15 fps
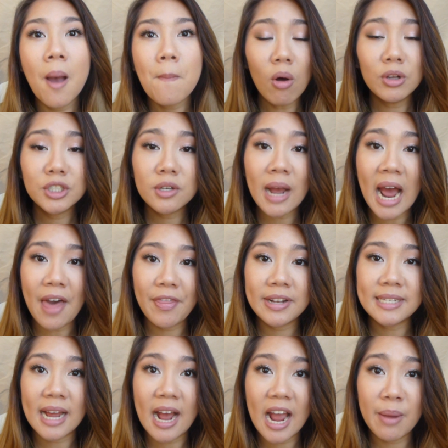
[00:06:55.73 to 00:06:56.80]
Also, at
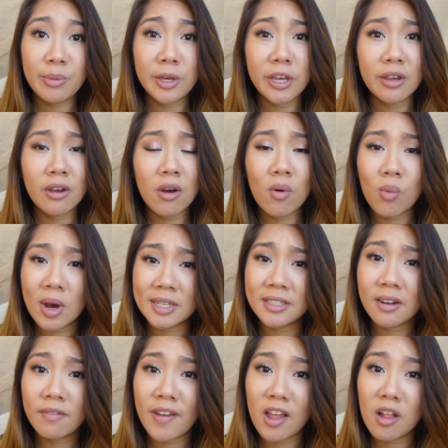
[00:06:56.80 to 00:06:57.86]
the time, Kiko
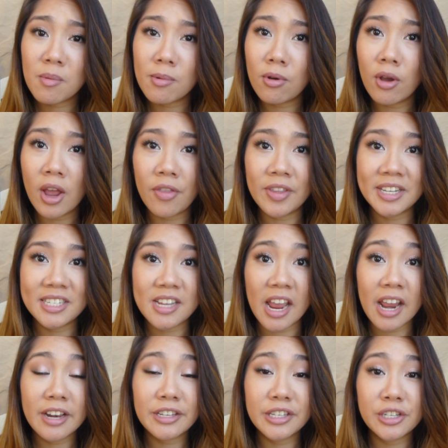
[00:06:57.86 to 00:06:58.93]
wasn't available in the
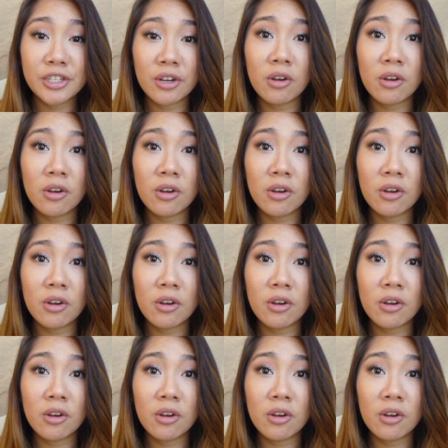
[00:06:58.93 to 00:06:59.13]
States,